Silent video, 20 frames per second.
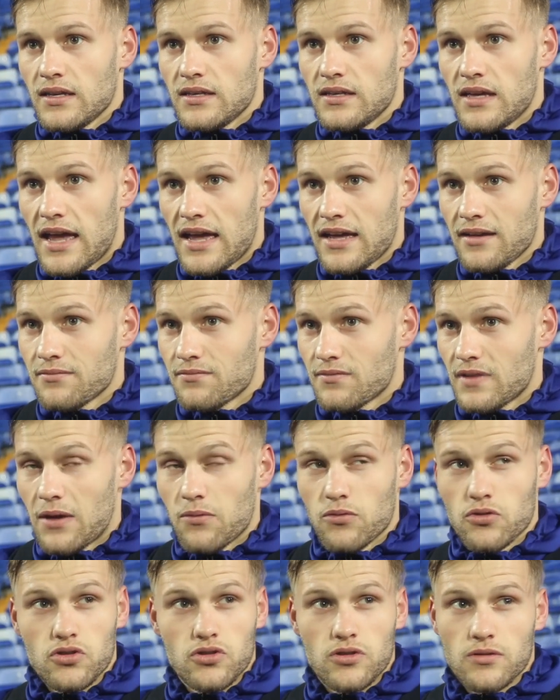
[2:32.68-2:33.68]
Yeah, that
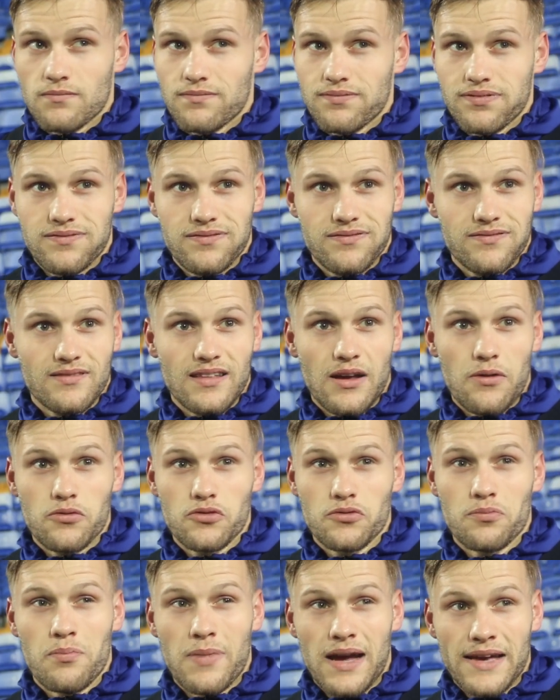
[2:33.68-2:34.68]
was
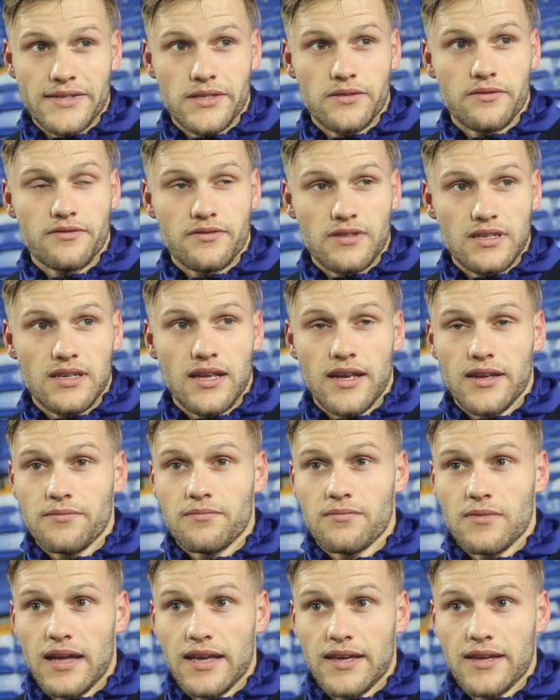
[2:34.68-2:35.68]
massive today.
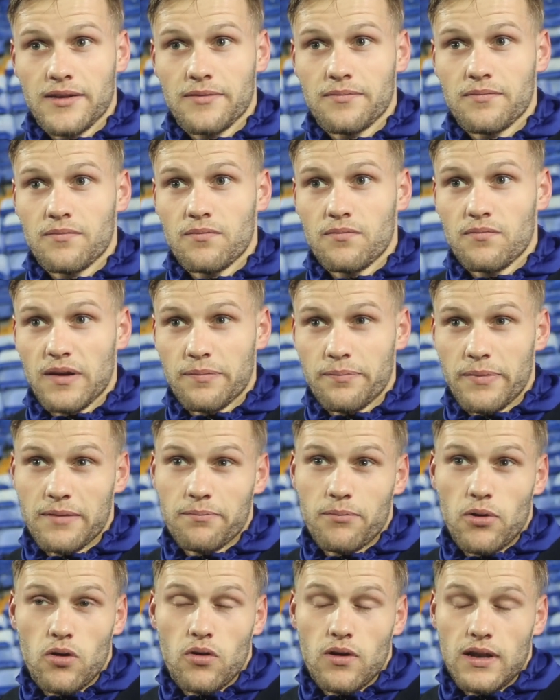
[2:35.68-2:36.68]
Like, we've
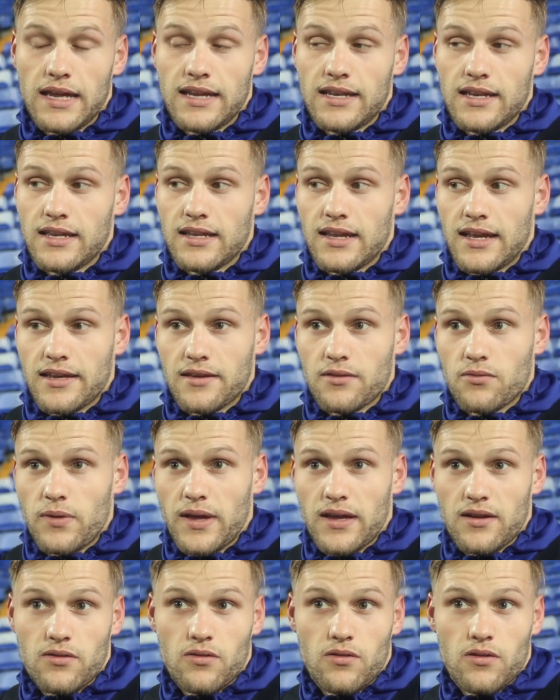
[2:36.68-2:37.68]
been poor lately, like we
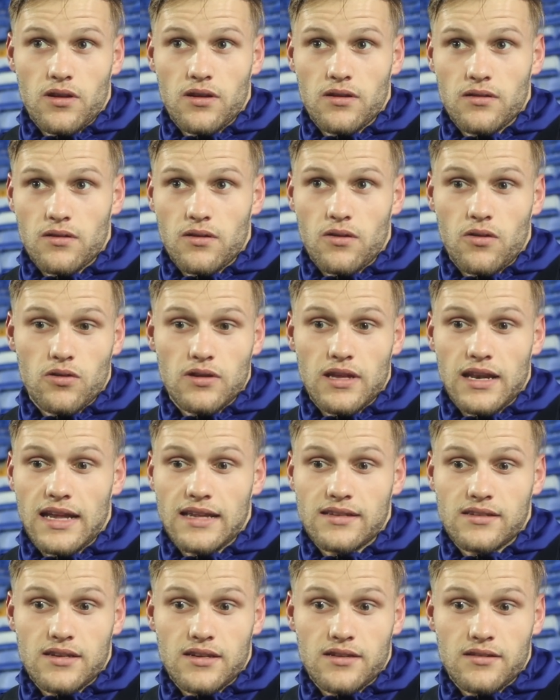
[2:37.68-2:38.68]
can all the
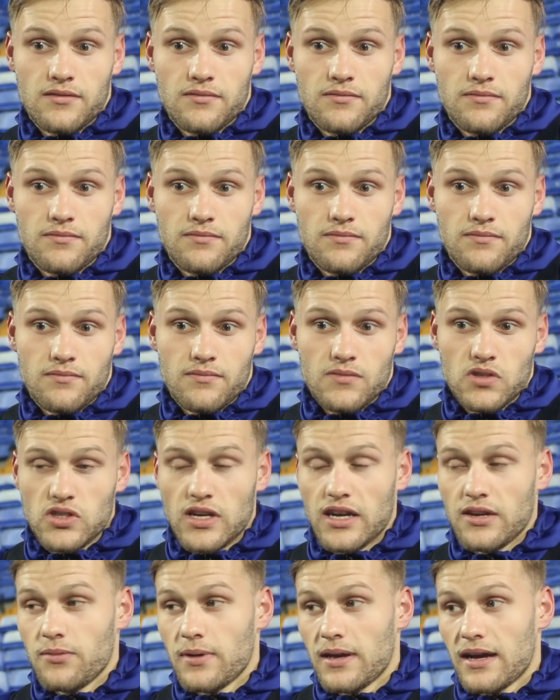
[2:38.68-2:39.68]
lads can
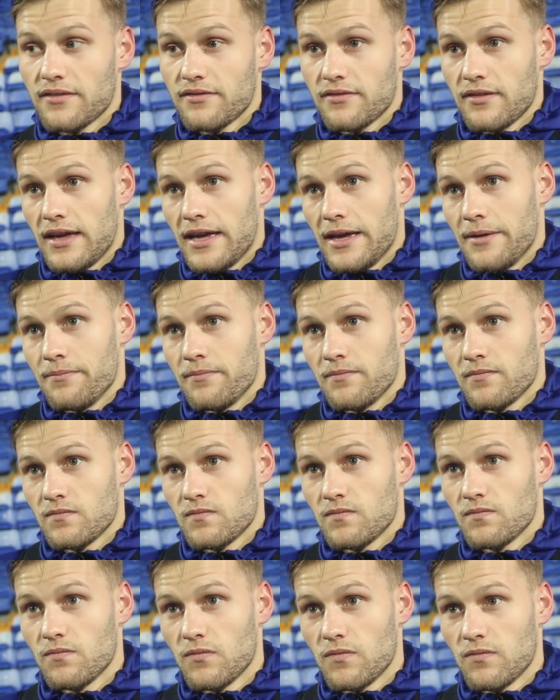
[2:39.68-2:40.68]
say we have,
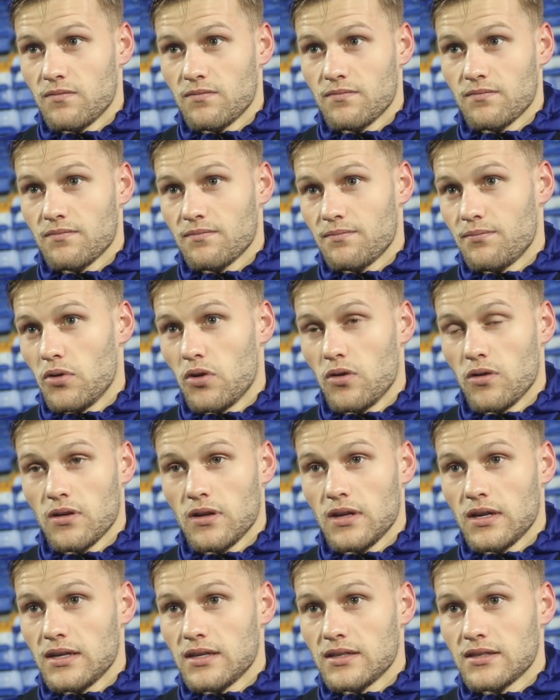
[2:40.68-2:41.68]
but
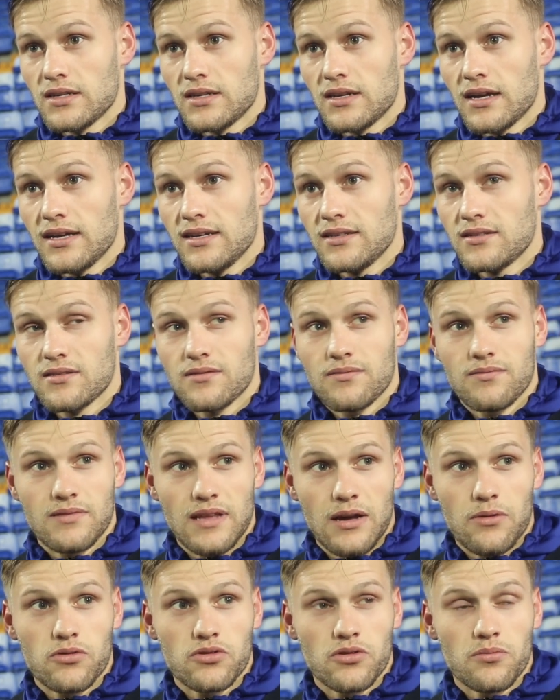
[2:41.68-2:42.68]
tonight
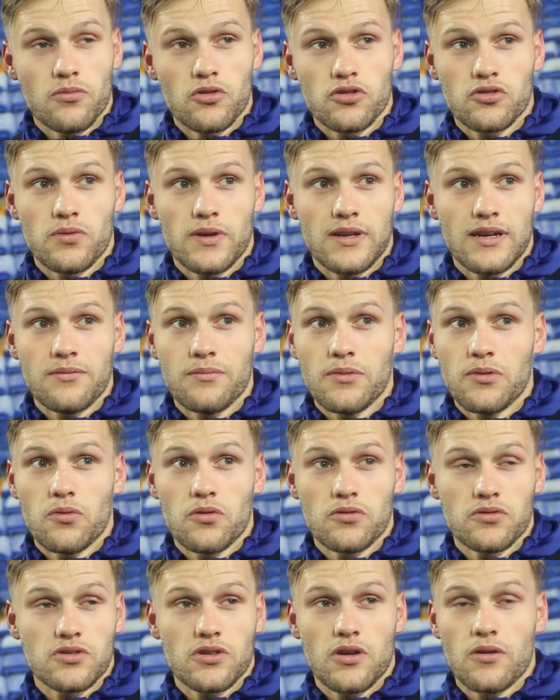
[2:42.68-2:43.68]
that was a must win and we
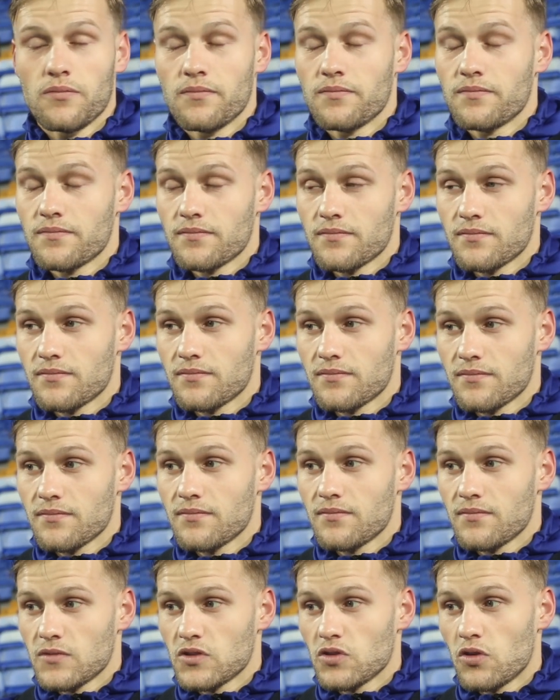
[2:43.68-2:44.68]
won, so
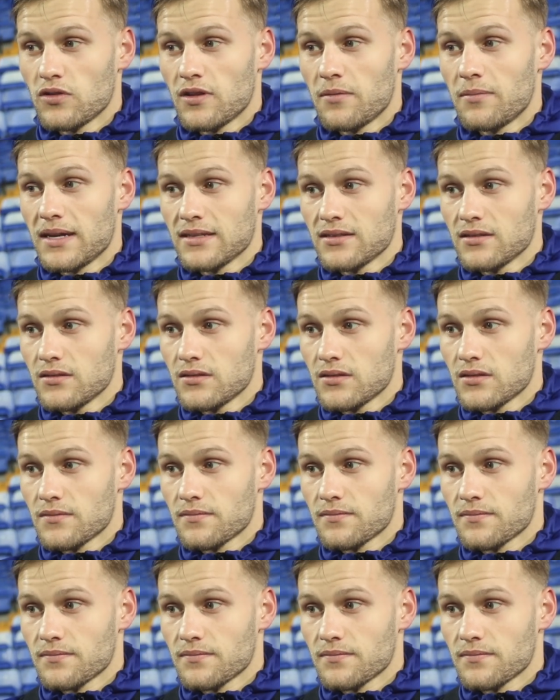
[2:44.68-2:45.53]
it's all that matters.